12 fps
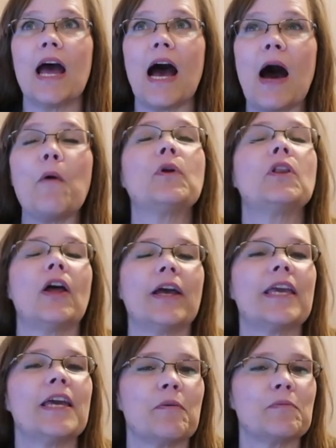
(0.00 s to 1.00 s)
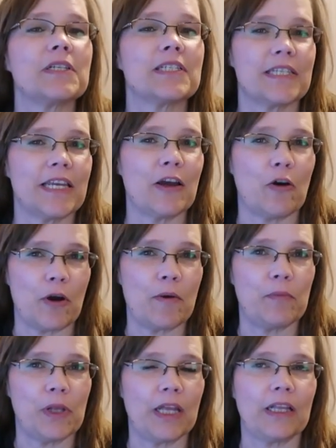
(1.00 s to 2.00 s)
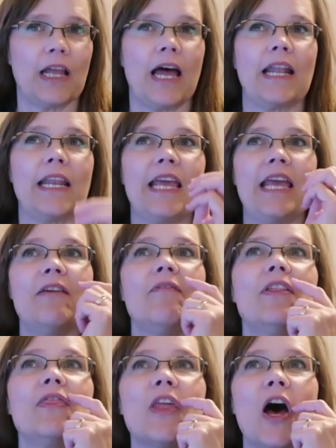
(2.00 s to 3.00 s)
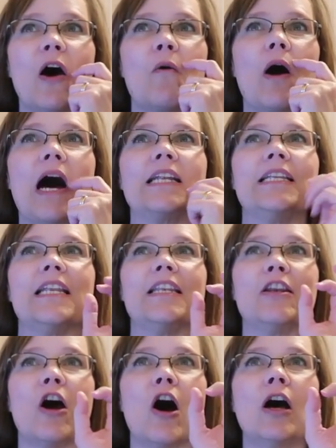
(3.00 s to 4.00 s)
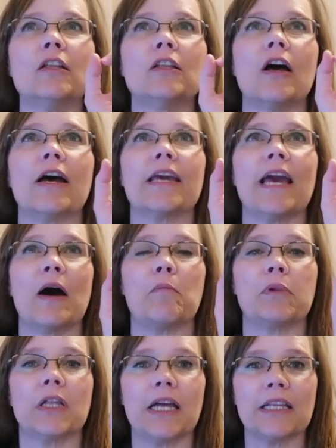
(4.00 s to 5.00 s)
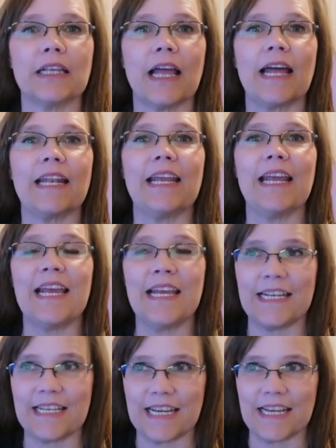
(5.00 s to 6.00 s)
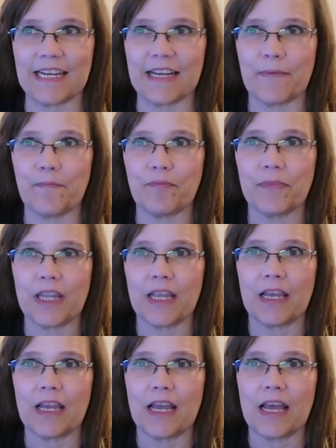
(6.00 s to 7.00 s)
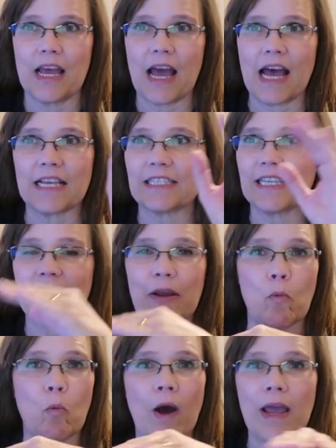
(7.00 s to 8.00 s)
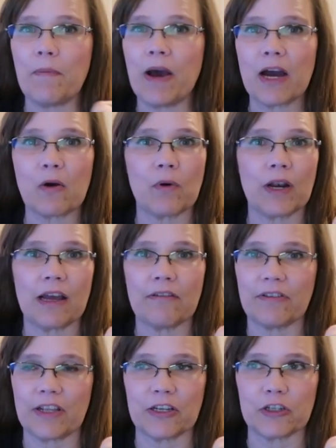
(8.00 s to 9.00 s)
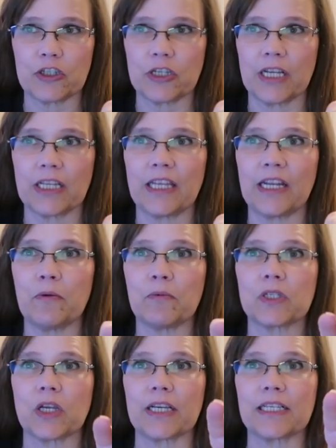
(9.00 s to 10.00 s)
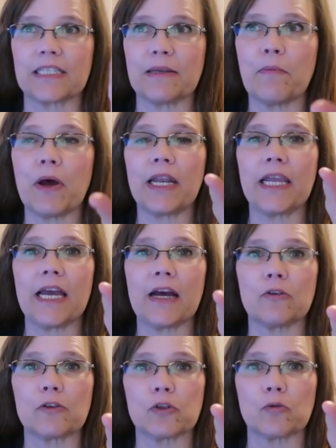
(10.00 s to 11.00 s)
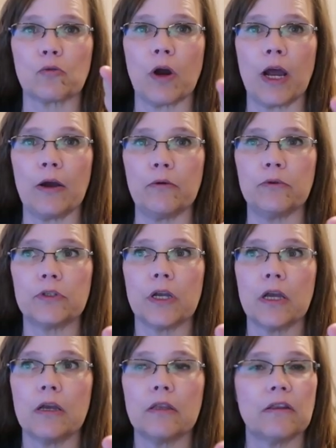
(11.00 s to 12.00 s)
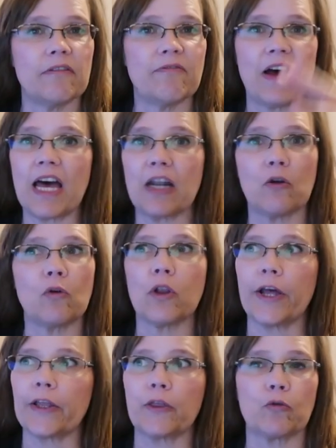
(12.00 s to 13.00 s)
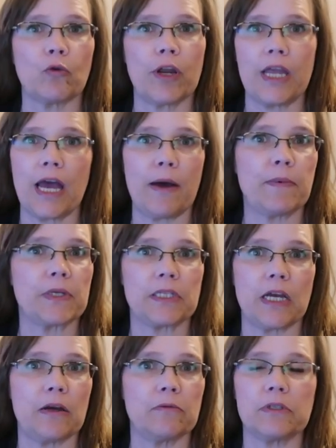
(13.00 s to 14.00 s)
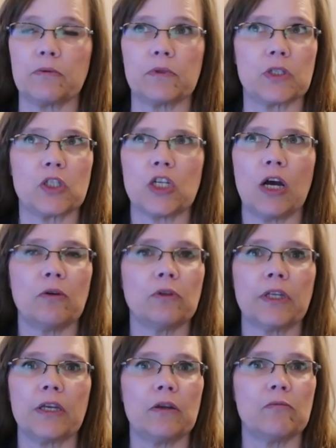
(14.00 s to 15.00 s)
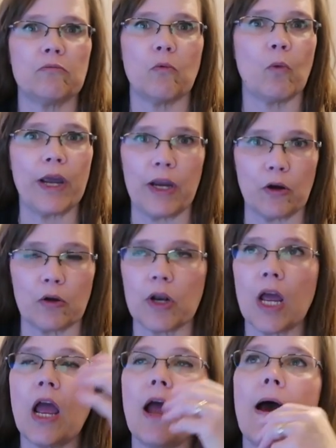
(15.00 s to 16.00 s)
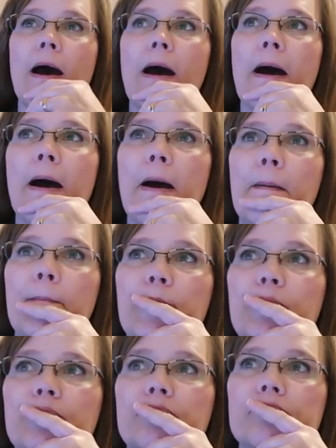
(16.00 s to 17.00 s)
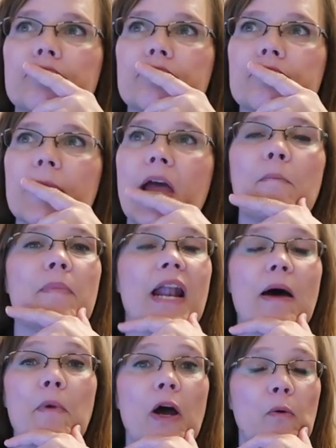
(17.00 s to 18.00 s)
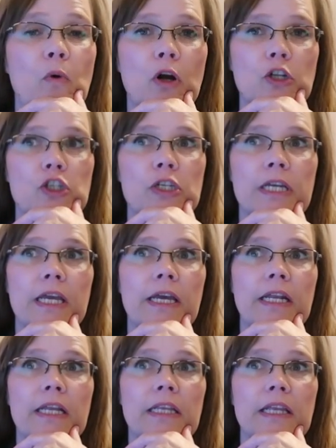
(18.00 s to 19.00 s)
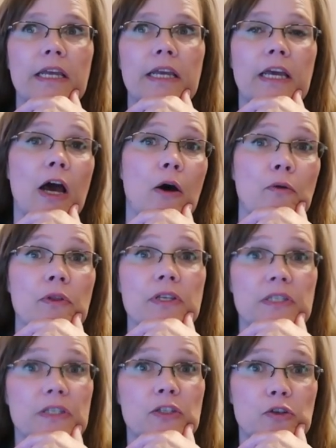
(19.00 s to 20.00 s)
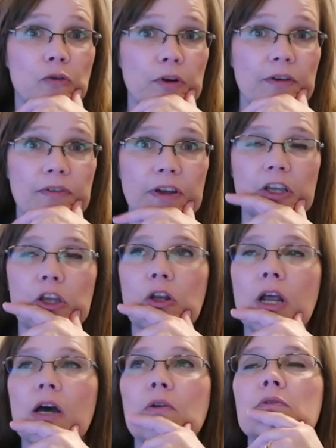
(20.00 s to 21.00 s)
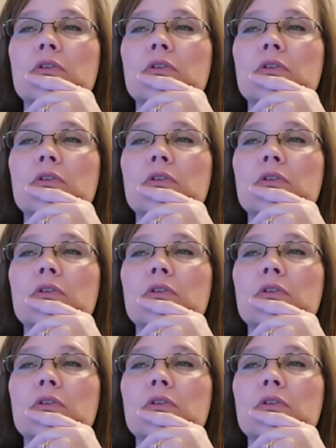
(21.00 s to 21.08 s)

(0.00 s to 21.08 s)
I would like him to see her in Bloodline, even though I did not like how Bloodline ended. I said it way back when I finished it, that it was like somebody else wrote the final like three episodes. It was totally weird. Um, but I might watch it again and think, oh, this is terrific, you know?